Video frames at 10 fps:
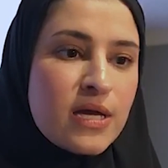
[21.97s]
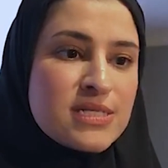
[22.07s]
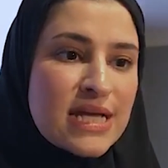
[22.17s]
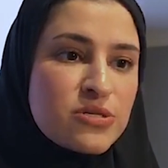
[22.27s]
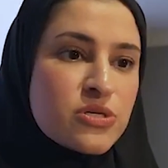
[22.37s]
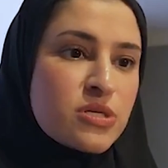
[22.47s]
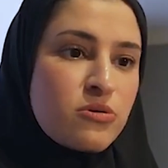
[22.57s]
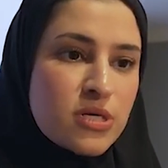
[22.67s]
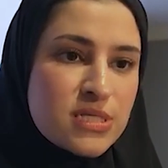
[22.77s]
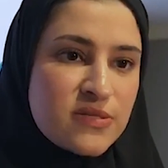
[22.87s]
centers
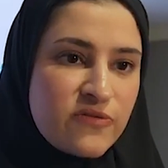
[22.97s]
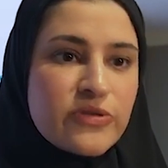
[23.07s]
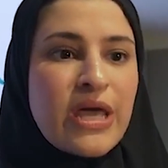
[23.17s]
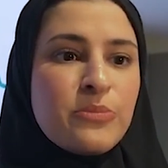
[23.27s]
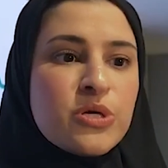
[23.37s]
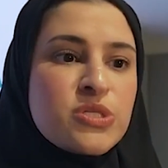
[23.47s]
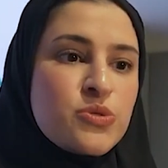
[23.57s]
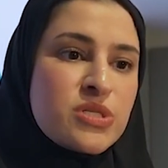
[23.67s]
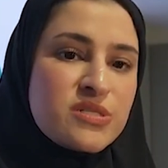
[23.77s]
across the different Emirates using